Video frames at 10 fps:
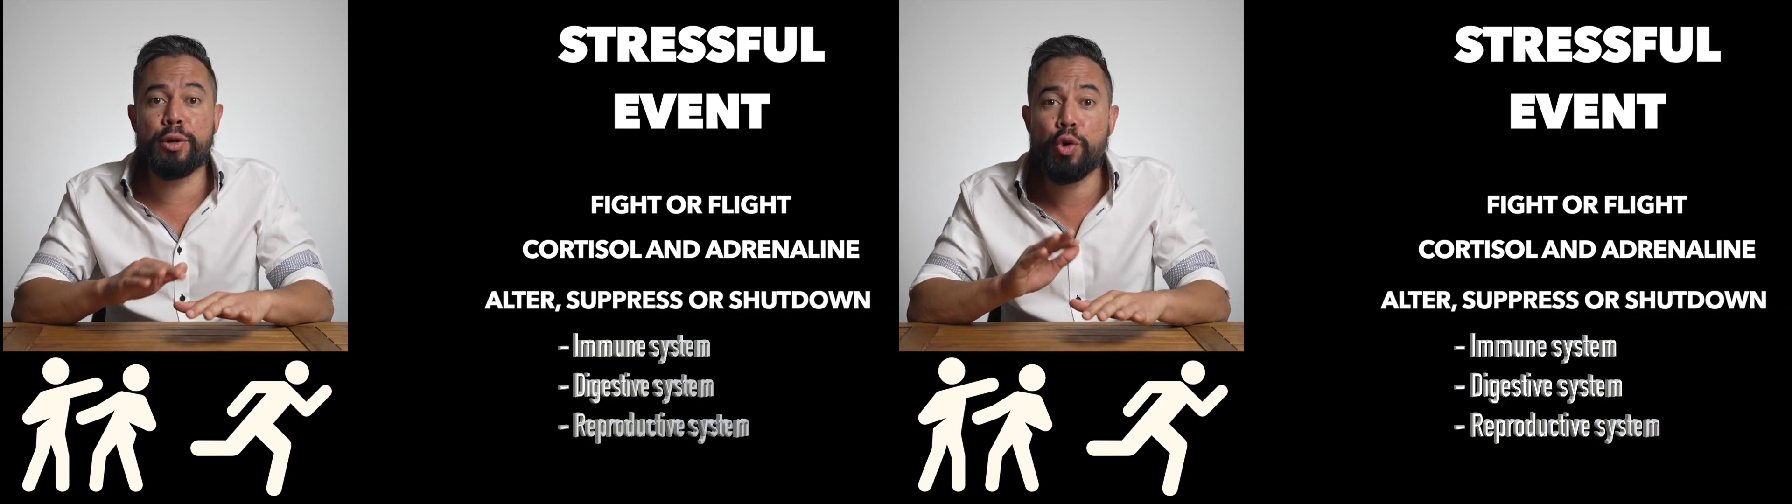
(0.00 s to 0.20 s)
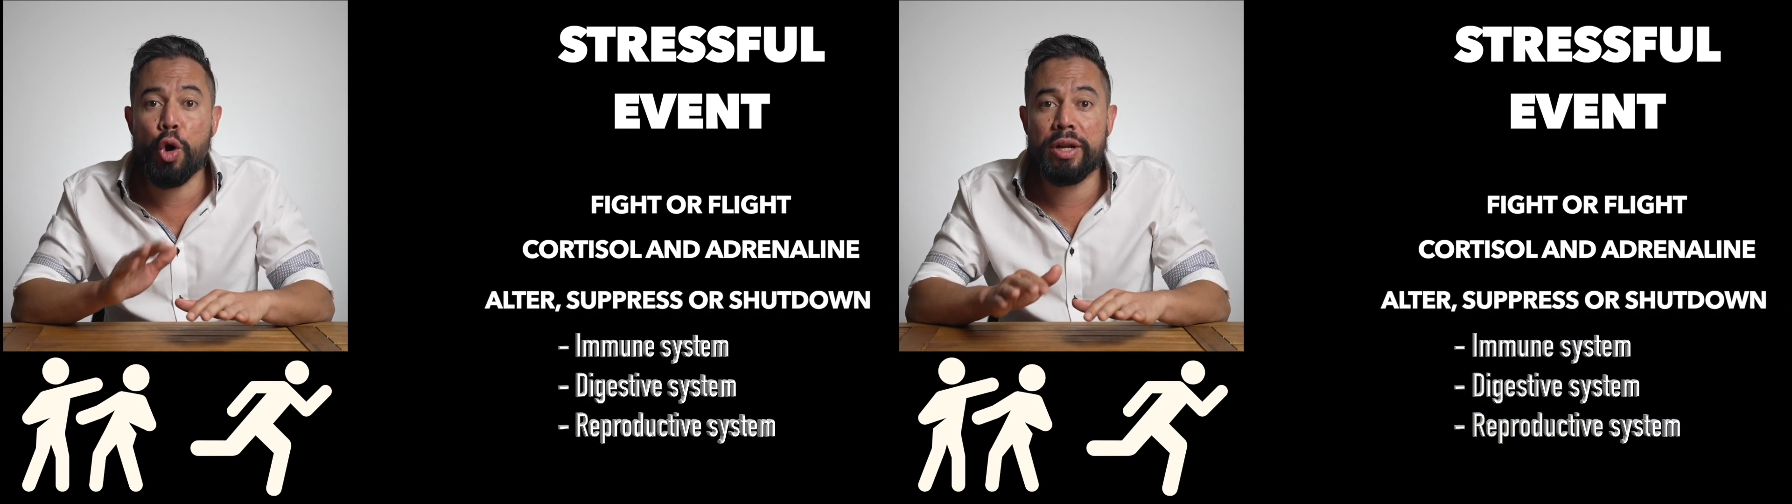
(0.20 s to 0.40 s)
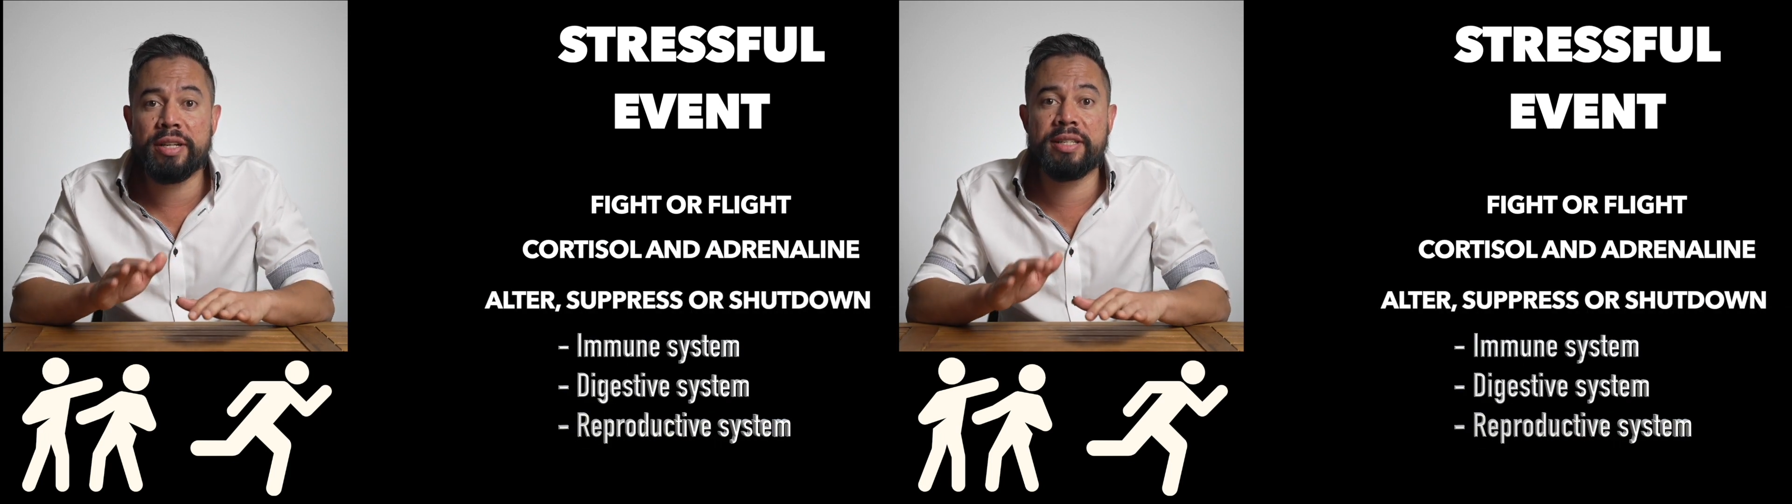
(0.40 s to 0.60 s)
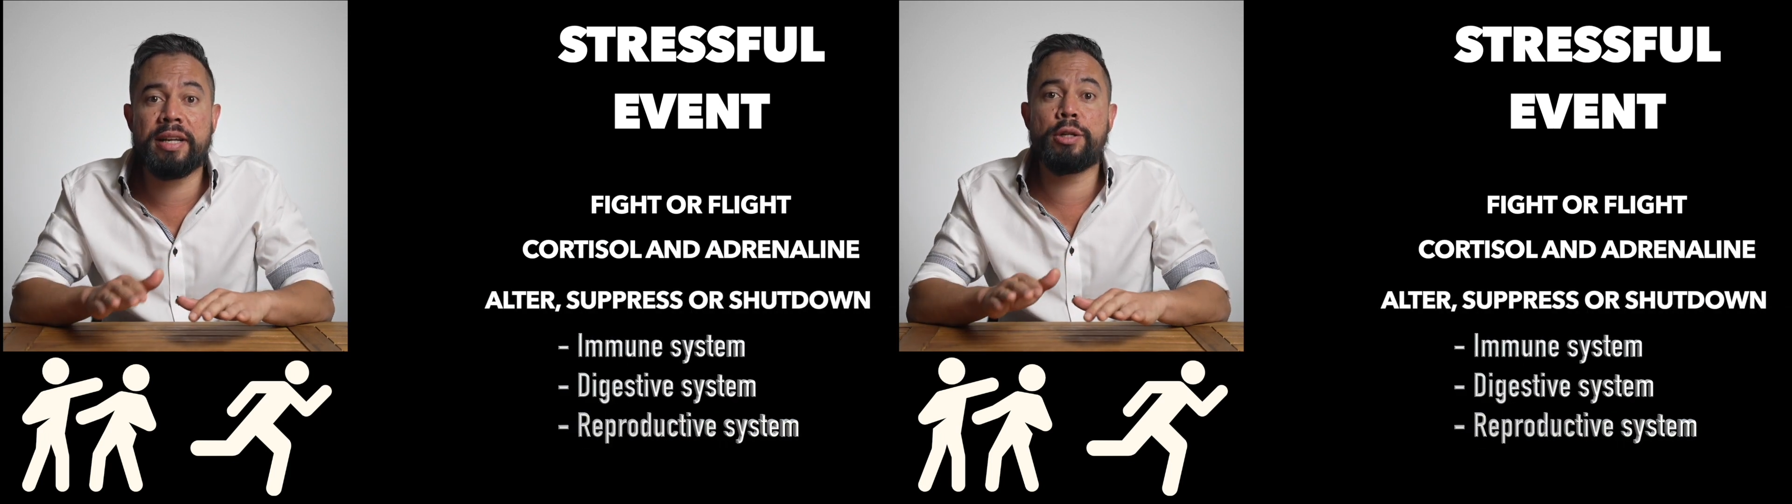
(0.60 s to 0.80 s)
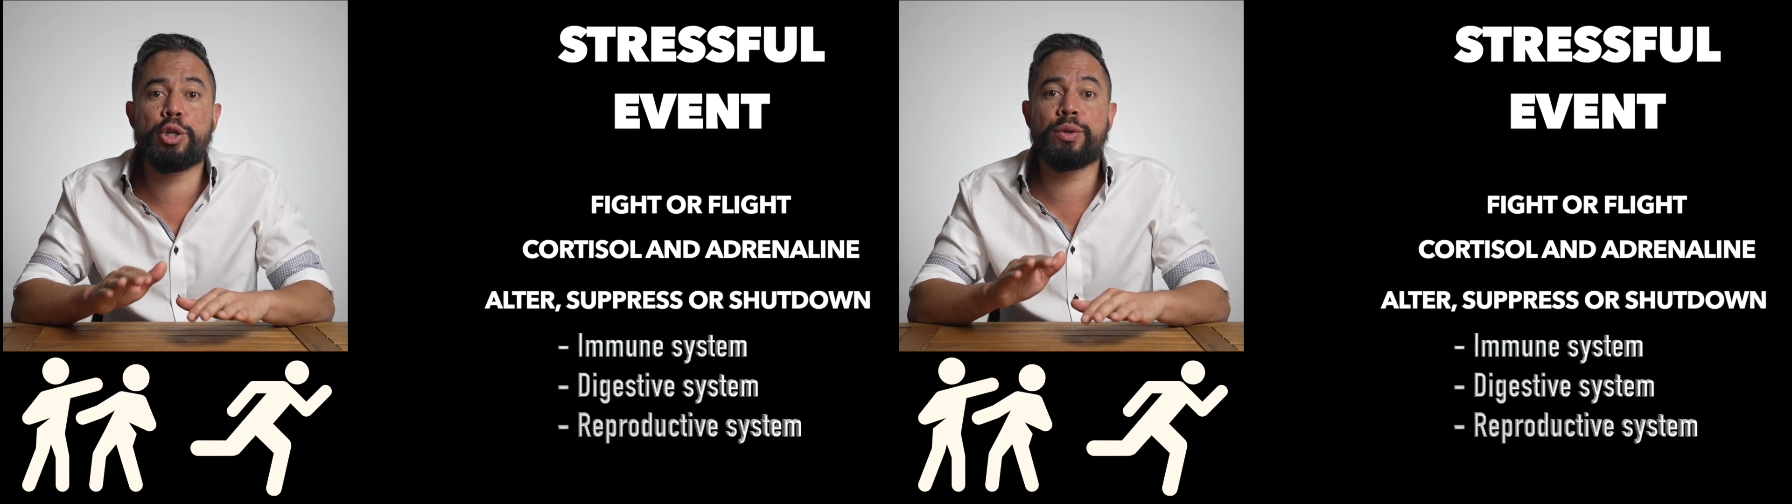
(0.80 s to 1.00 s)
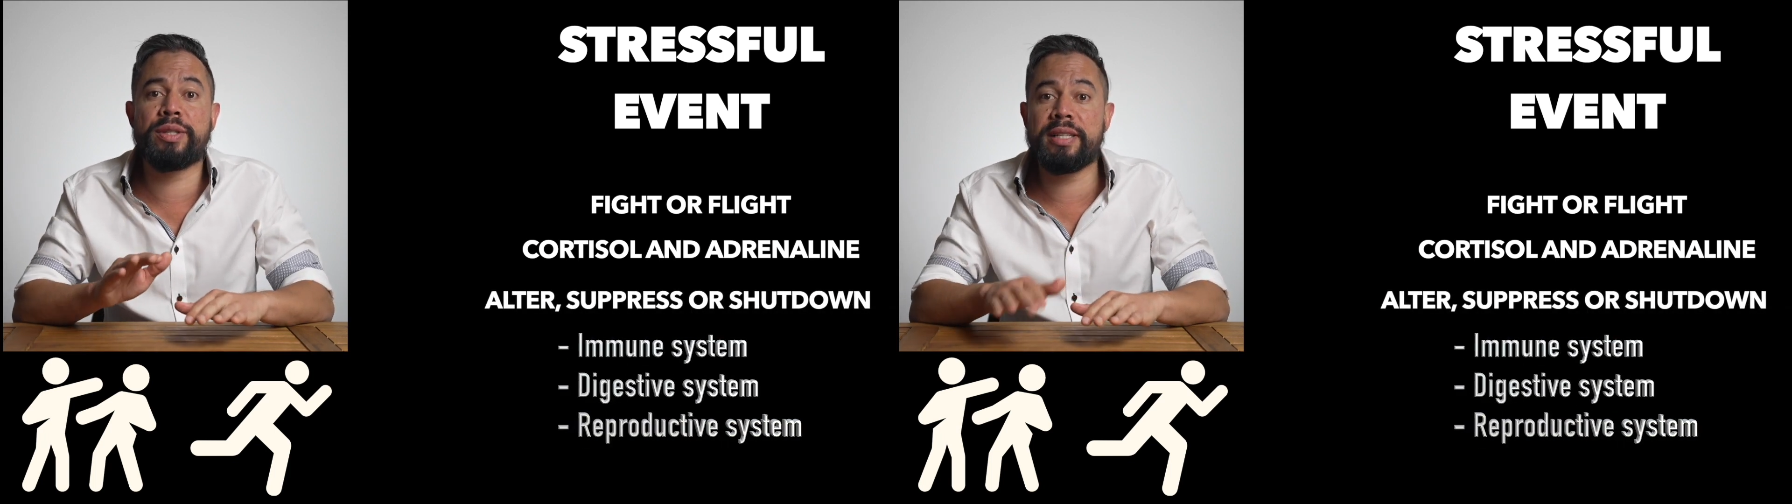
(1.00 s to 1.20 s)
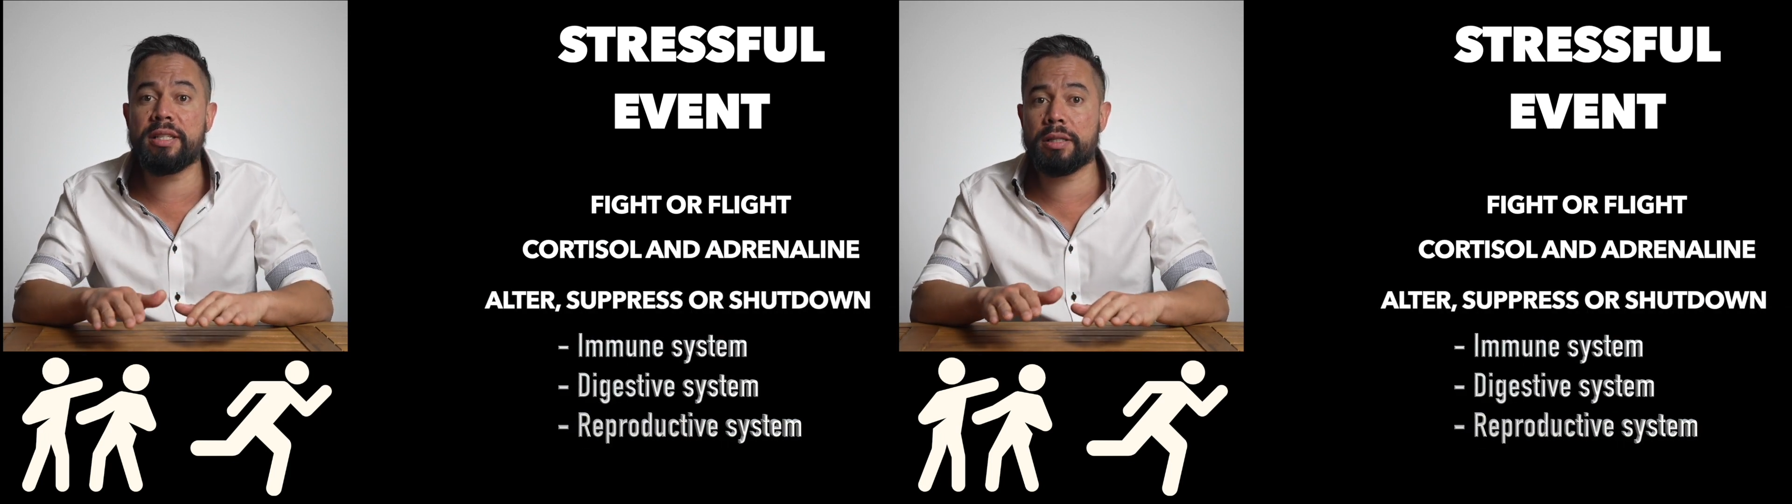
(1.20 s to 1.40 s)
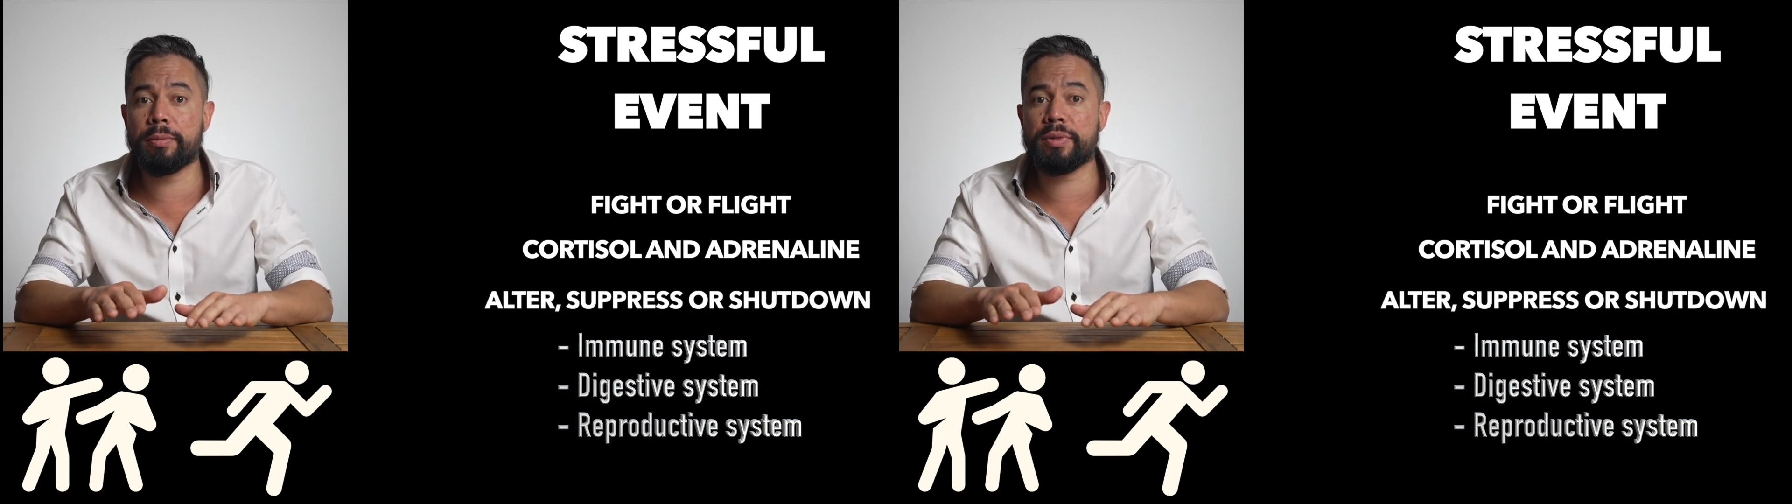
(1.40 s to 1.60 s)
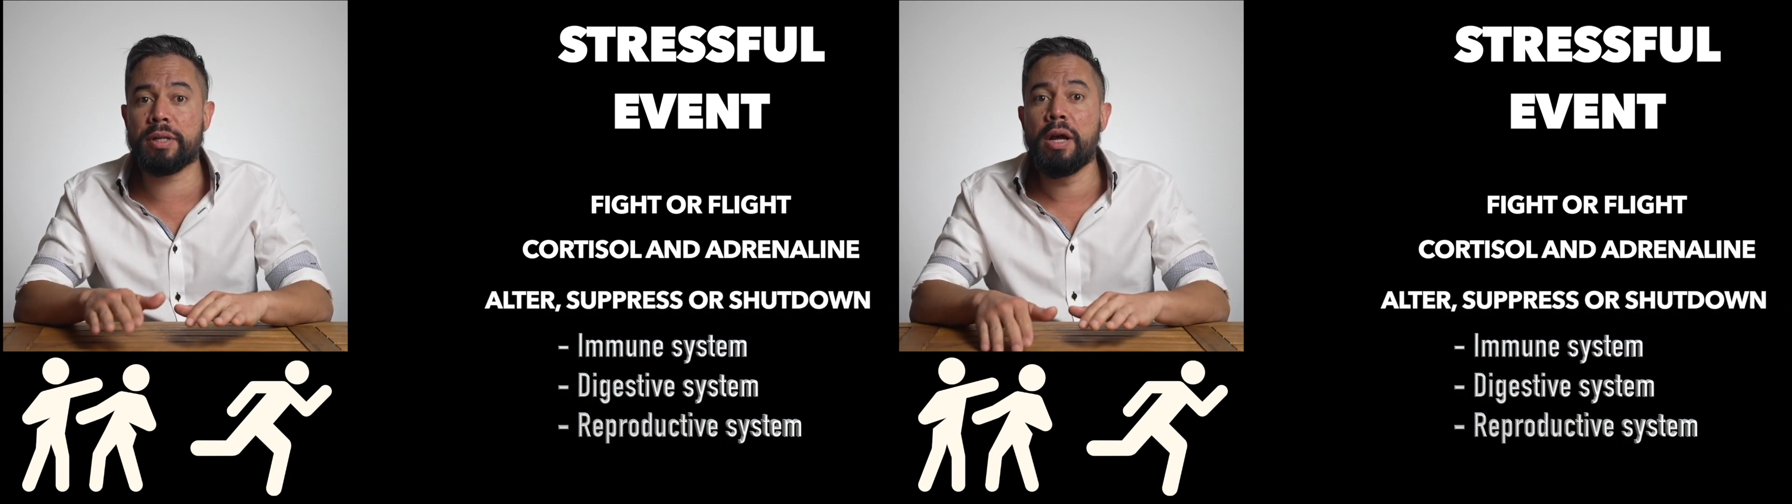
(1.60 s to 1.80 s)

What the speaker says: non-essential systems